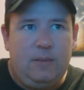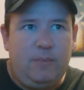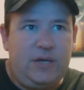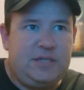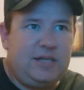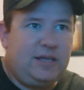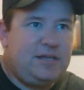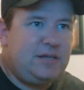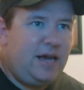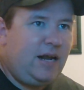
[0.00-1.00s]
Basically
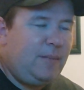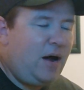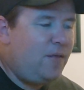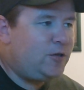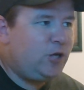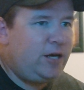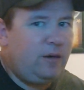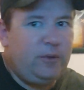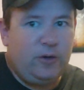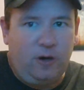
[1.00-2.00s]
saying I'm out of the
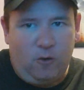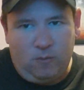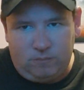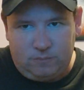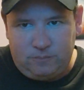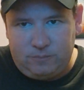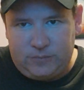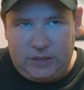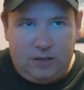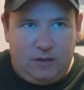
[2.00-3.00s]
JWO.
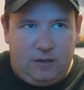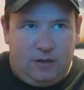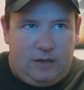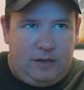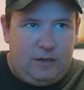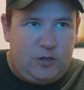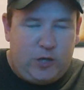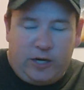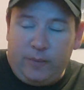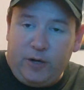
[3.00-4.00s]

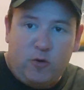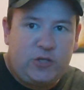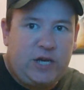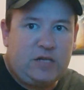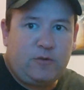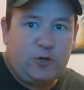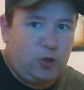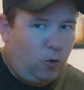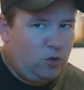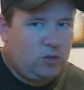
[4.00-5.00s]
JWO stands for
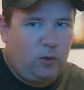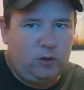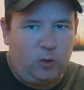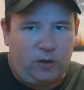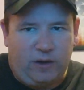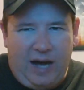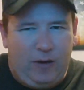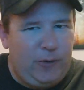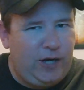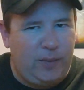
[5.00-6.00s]
Jokerz World Order. I
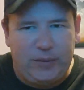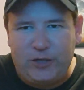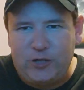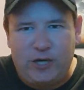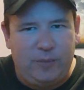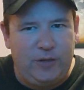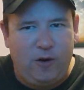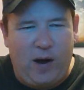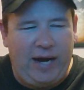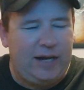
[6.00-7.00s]
don't care about the
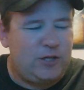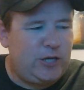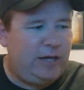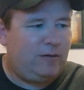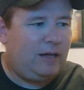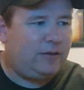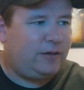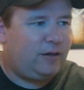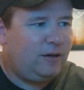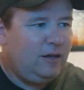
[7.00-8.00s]
JWO. I got a channel out
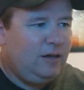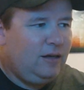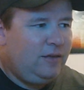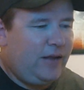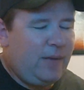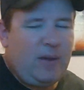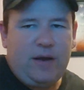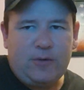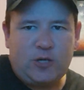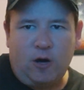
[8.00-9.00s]
there that I
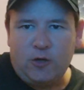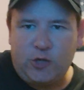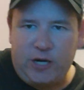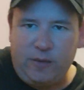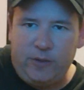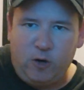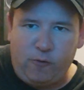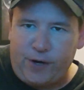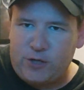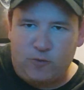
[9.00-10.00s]
made. It's called JWO
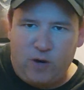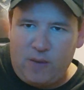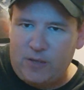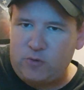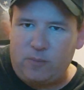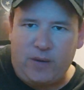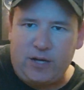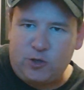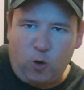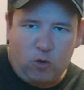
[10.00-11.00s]
Raging Rob. That's what it
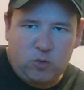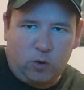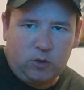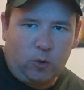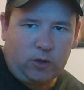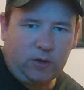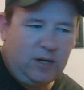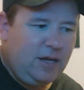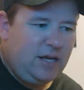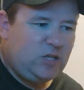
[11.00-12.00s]
meant. Jokerz World Order.
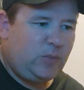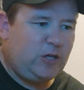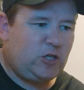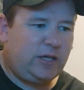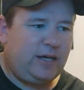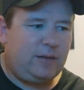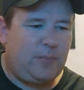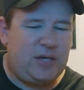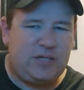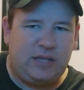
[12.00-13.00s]
It's
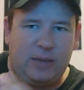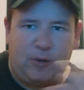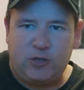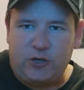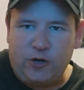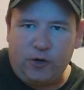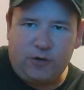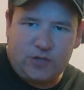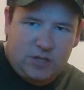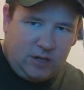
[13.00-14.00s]
basically a bunch of
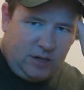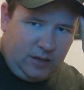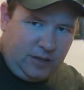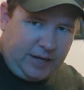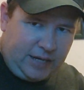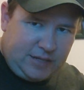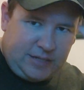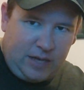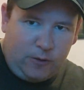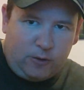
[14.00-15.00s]
nerds. They got
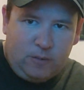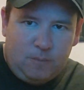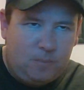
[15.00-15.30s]
together,